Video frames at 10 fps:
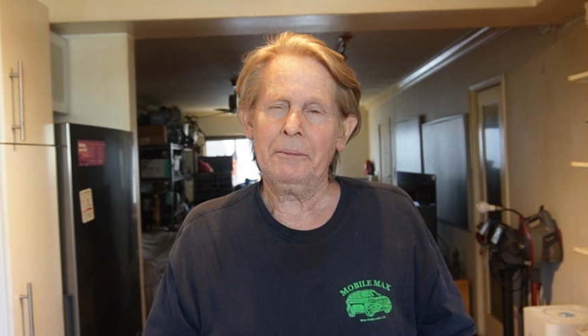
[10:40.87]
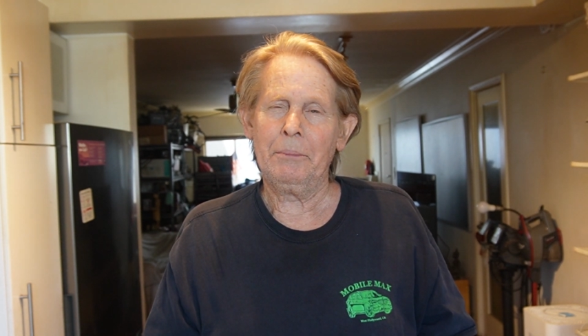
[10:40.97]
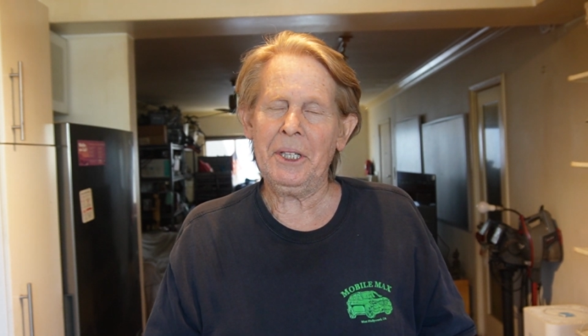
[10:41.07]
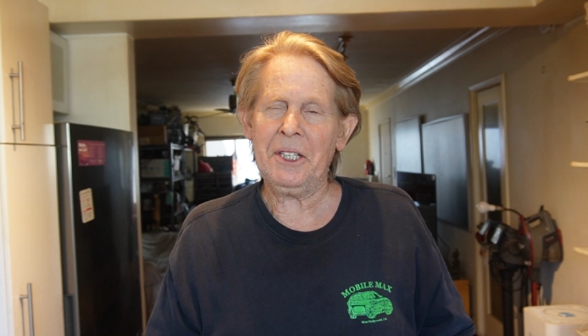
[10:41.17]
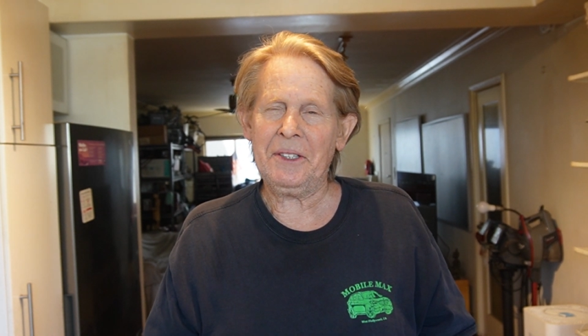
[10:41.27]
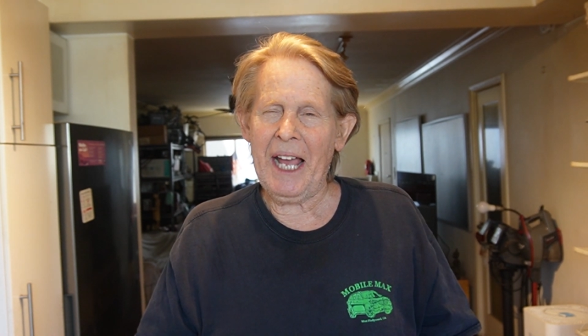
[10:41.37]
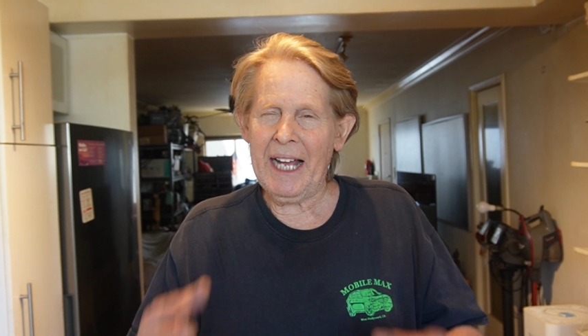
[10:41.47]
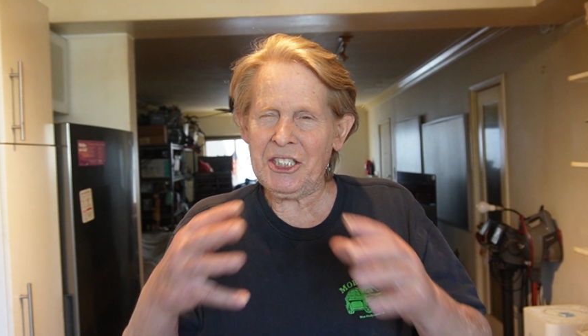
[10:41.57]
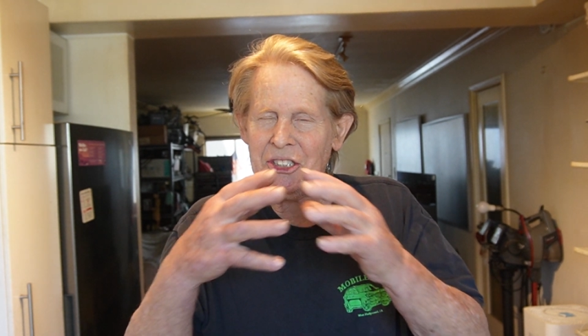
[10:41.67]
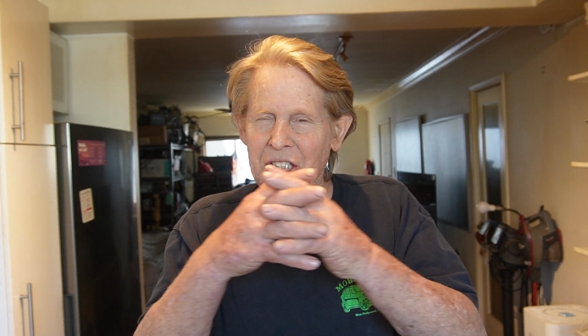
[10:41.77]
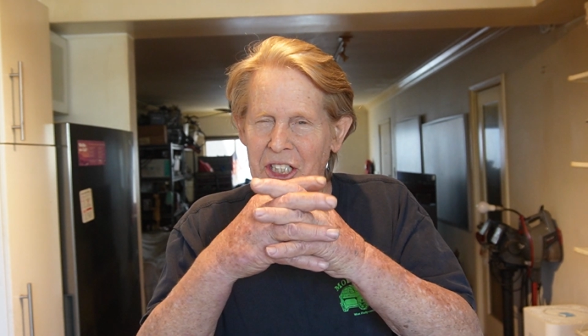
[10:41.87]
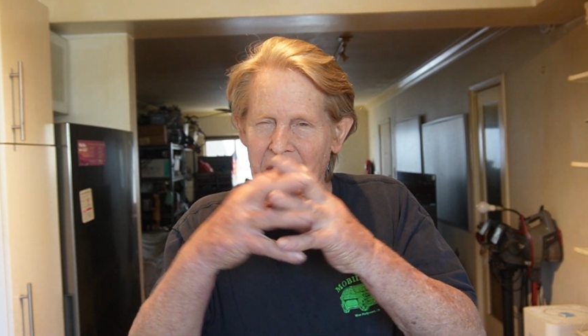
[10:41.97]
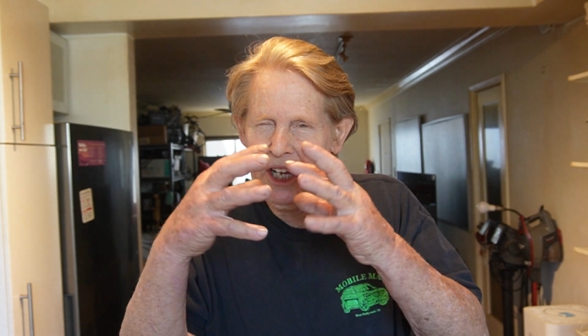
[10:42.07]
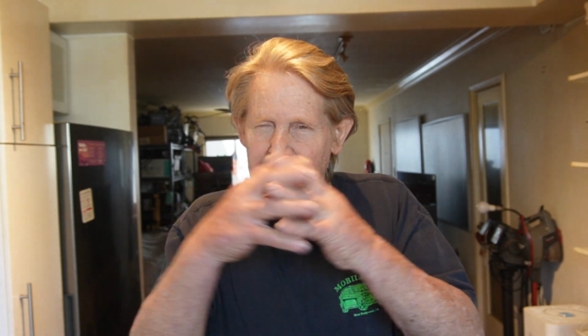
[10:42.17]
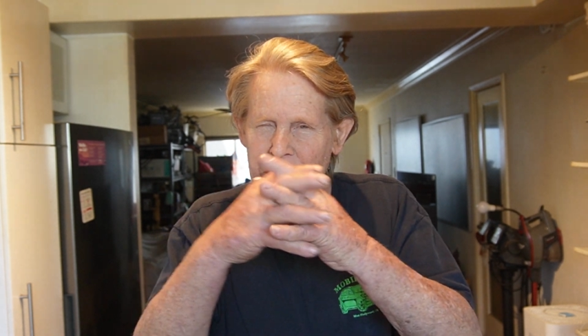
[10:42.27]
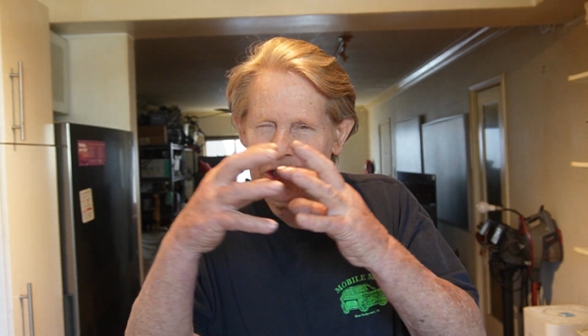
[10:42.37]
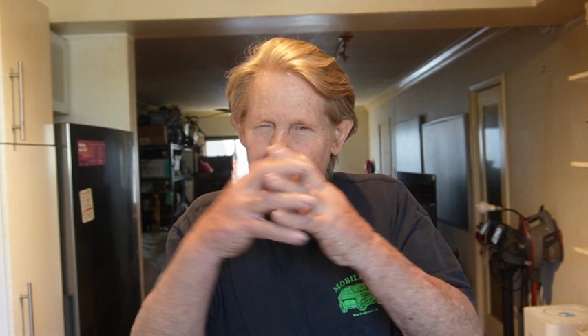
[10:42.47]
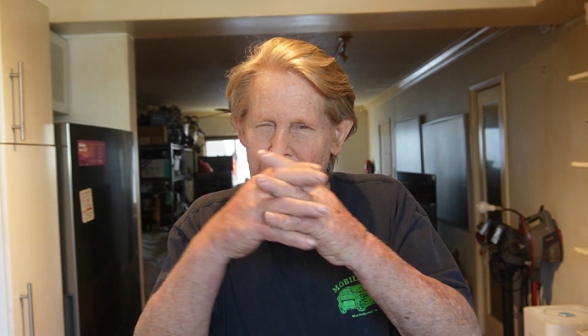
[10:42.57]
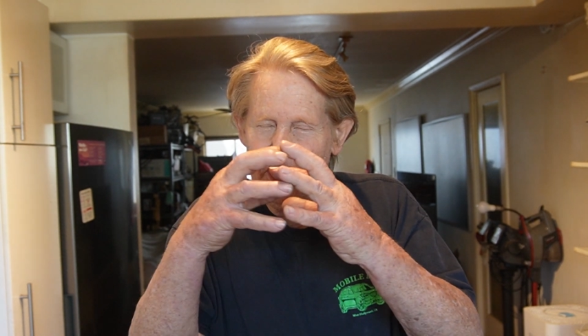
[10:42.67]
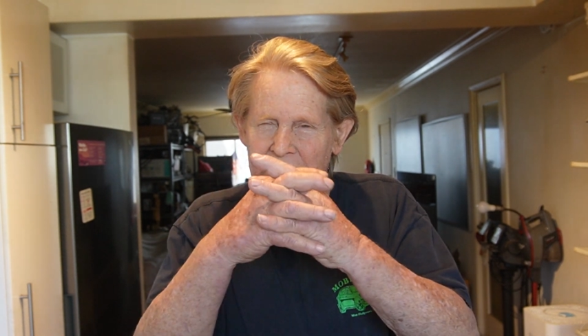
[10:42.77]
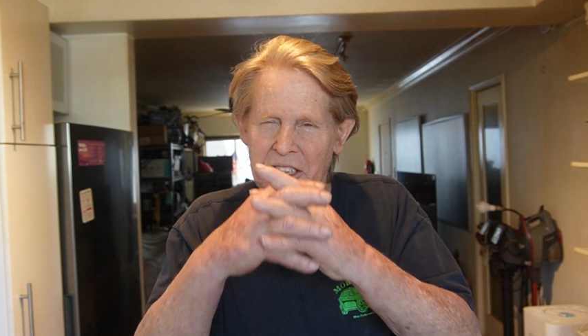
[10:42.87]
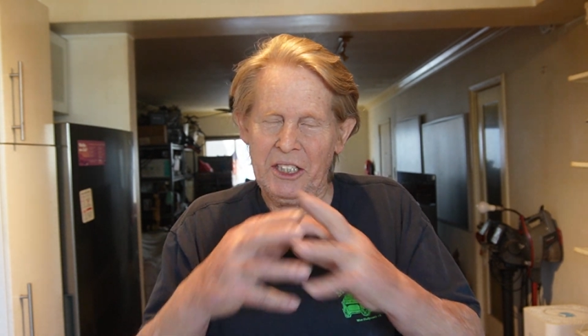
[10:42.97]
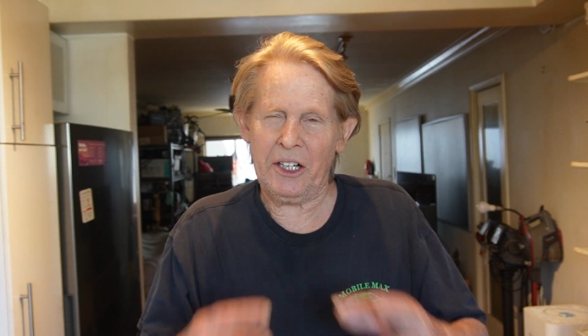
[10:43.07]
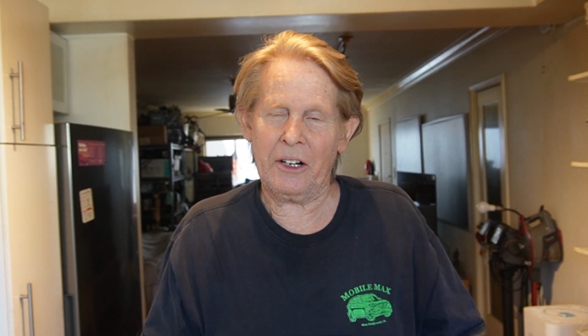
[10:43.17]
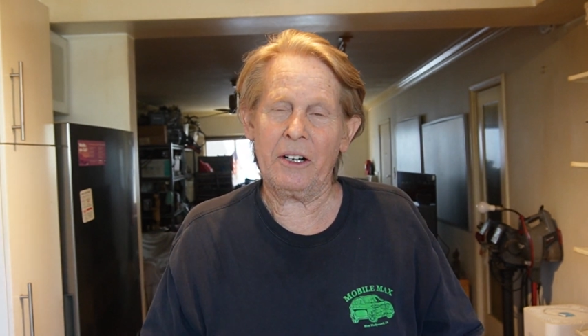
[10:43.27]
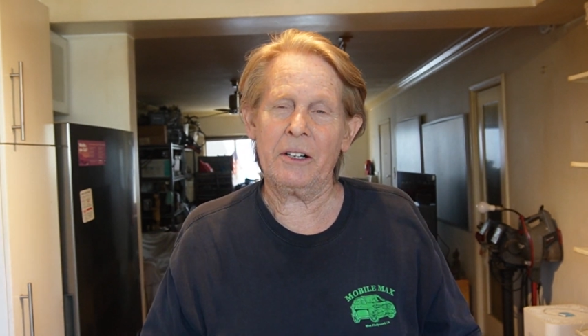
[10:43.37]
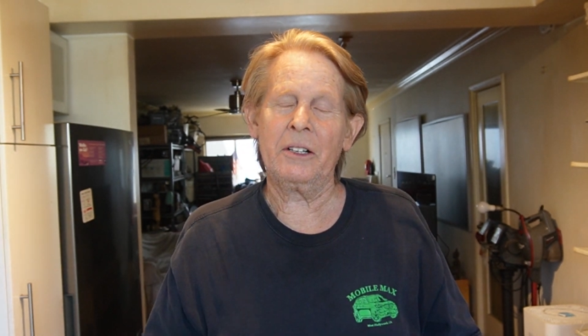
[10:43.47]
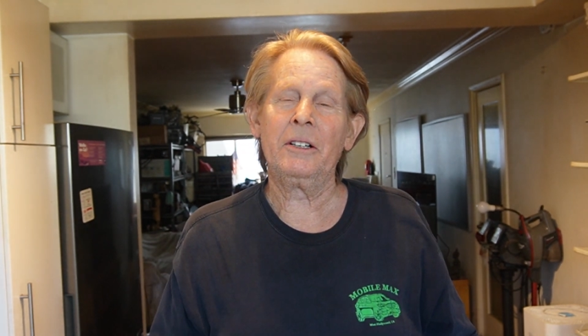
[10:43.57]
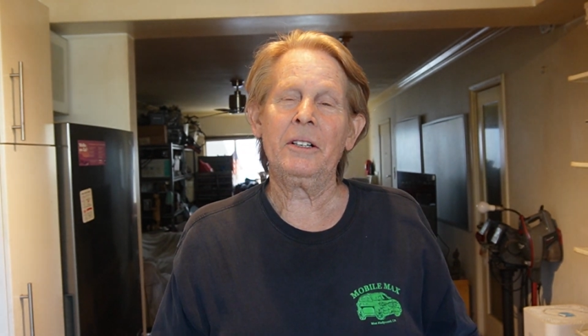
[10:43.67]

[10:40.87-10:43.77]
But that's the connection right there.